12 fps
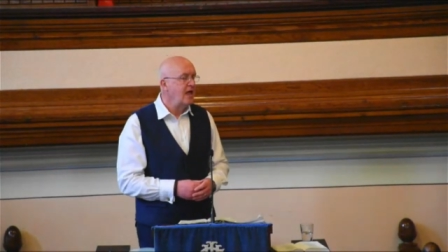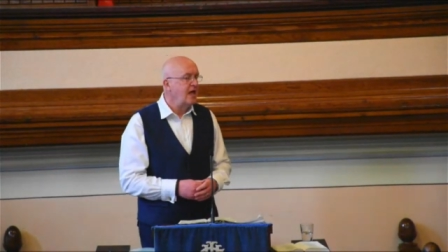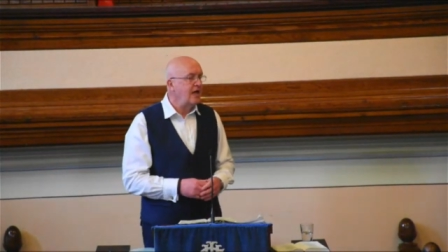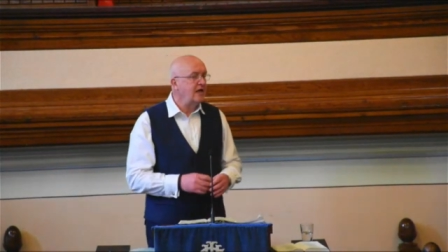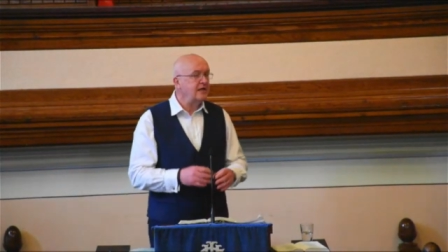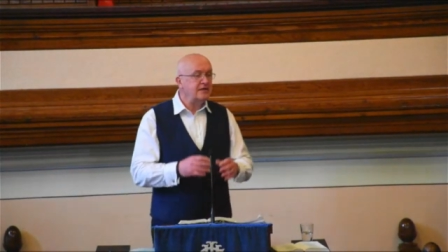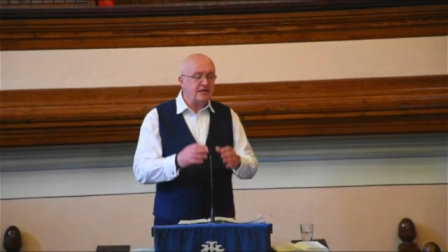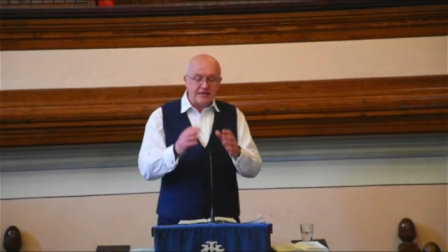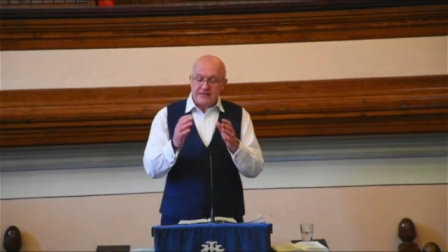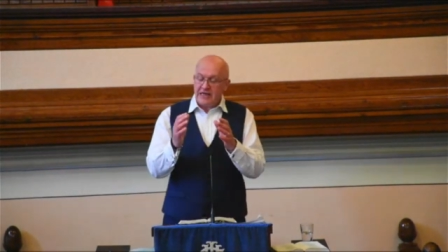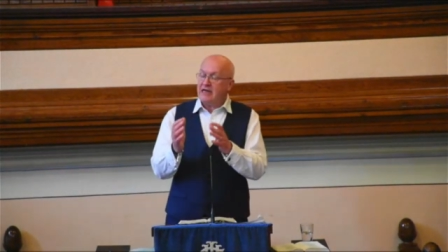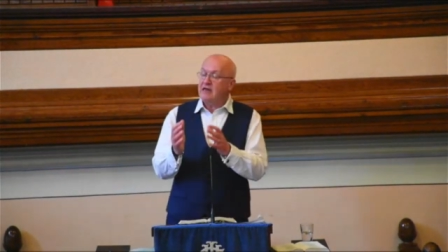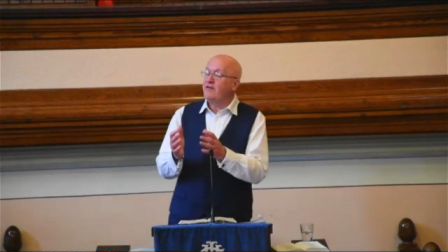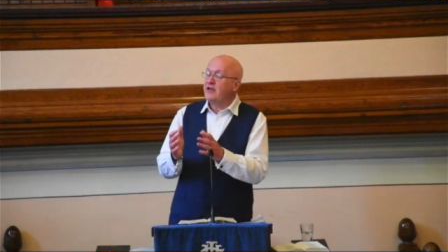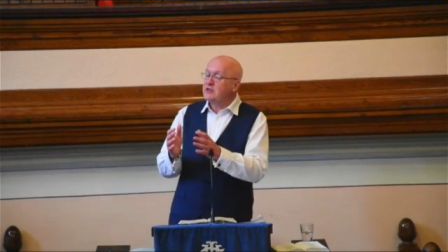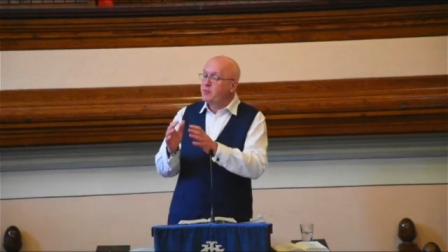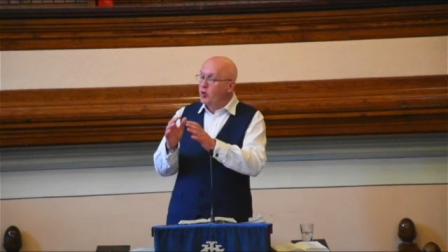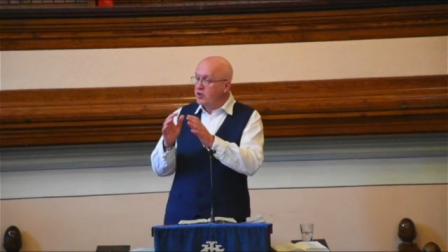And it's in this
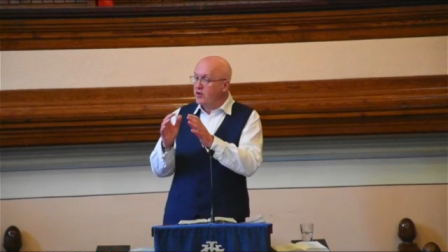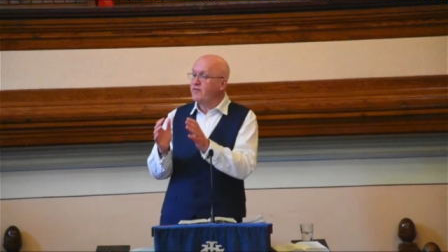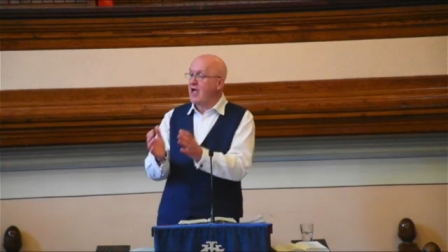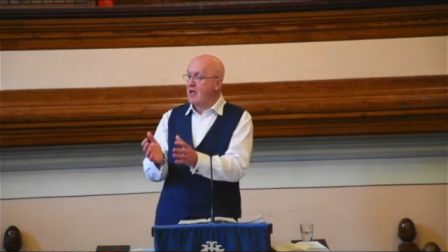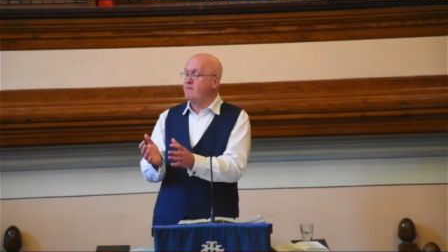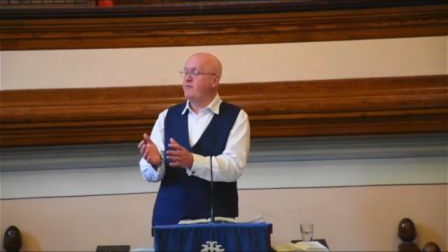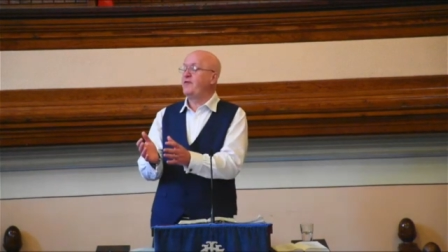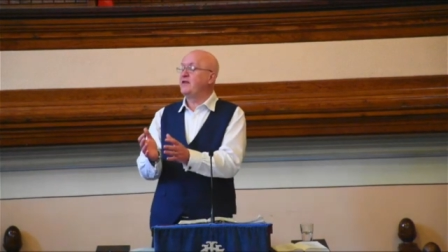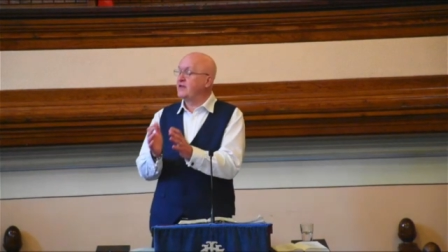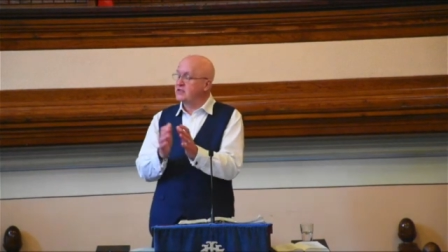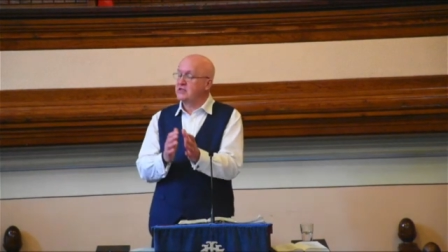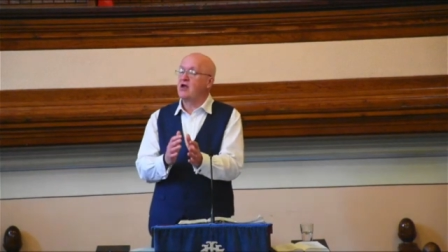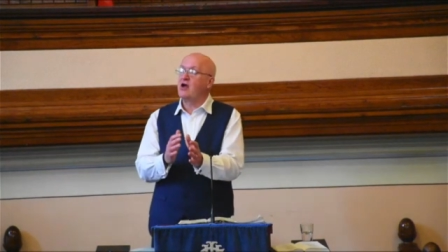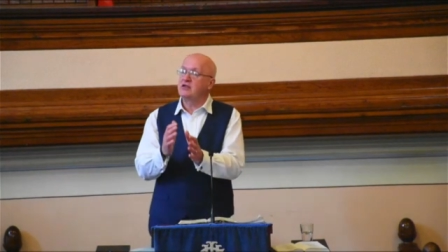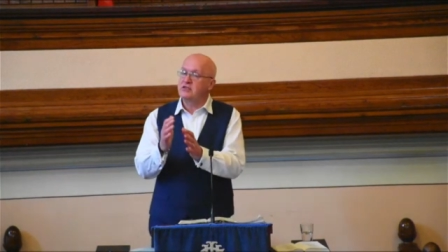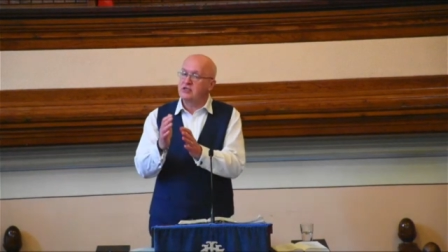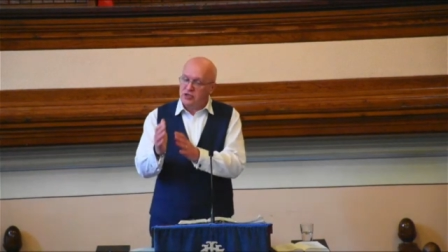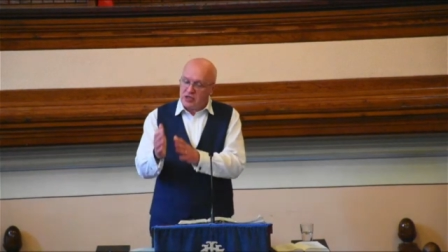book of comfort that
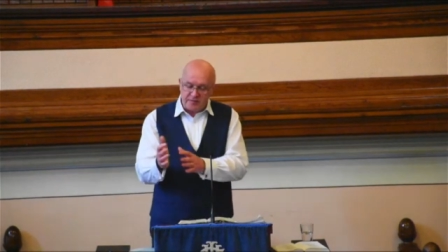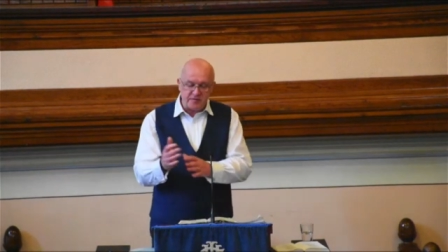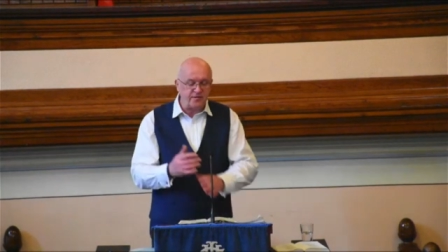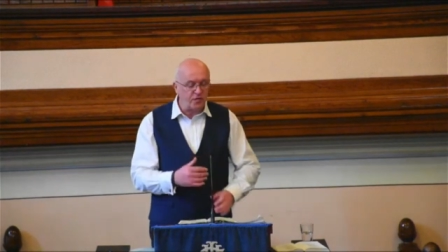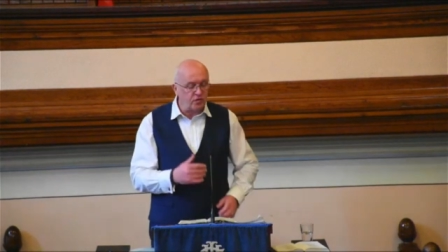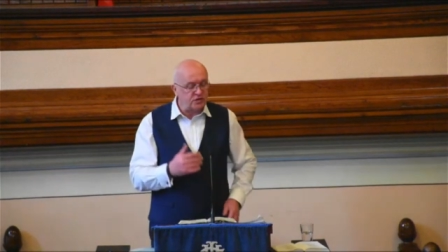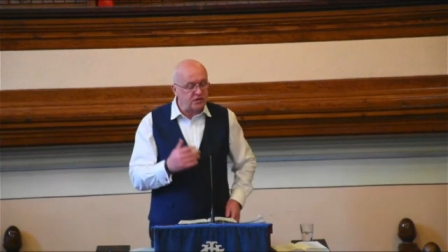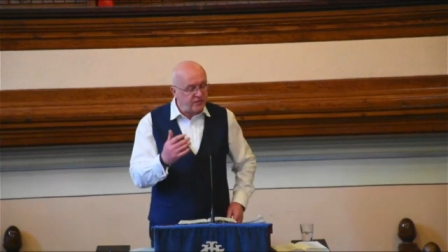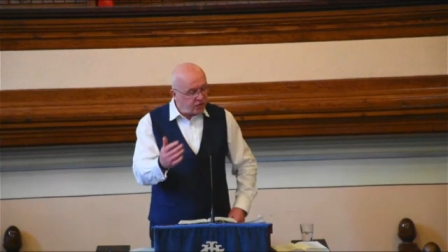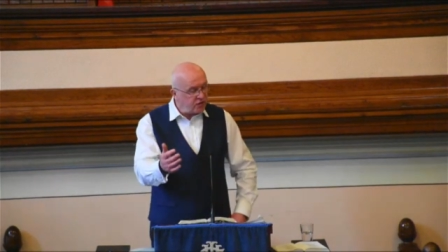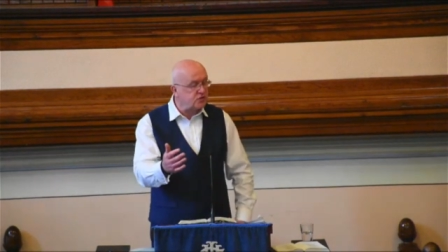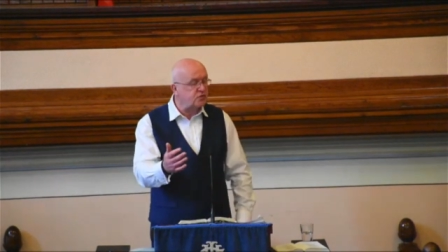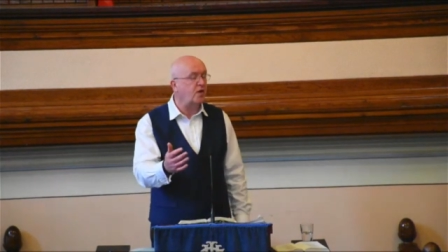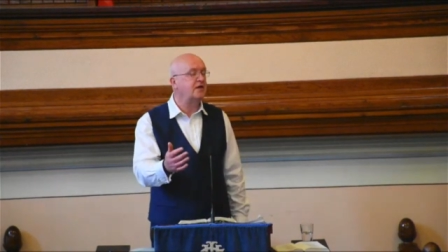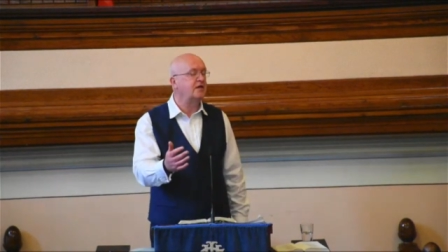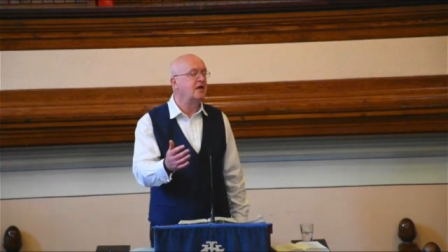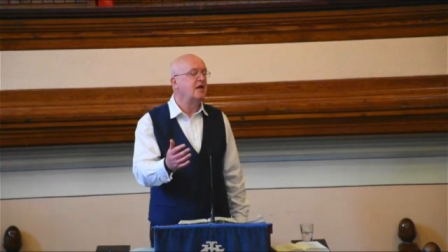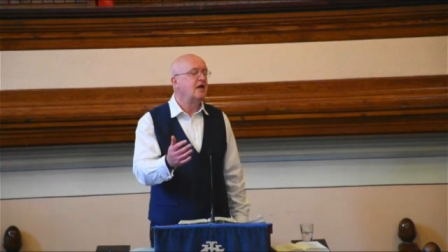starts in chapter 40, verse 1,
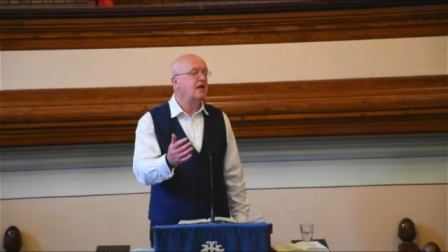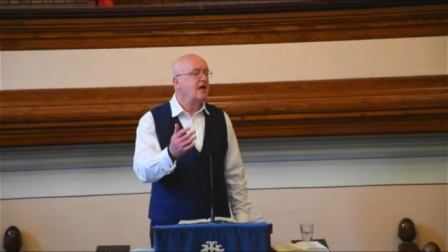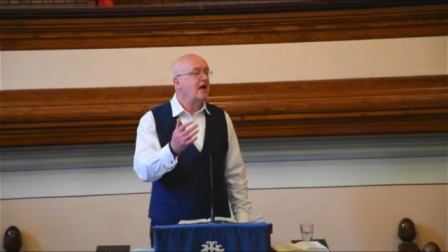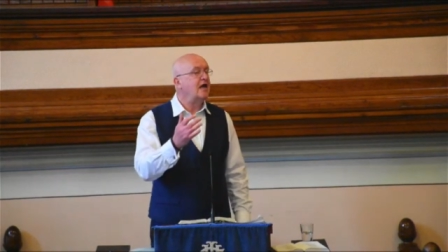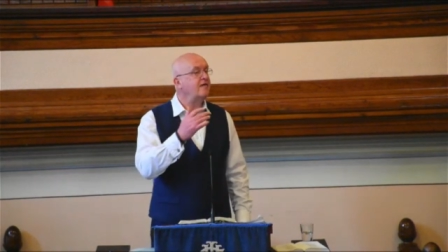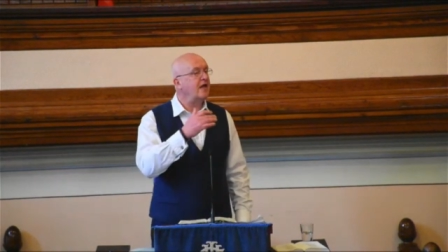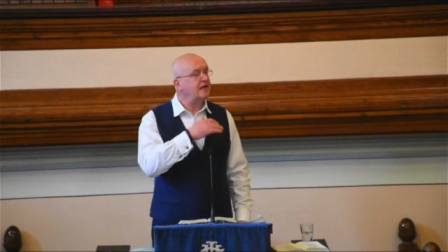and that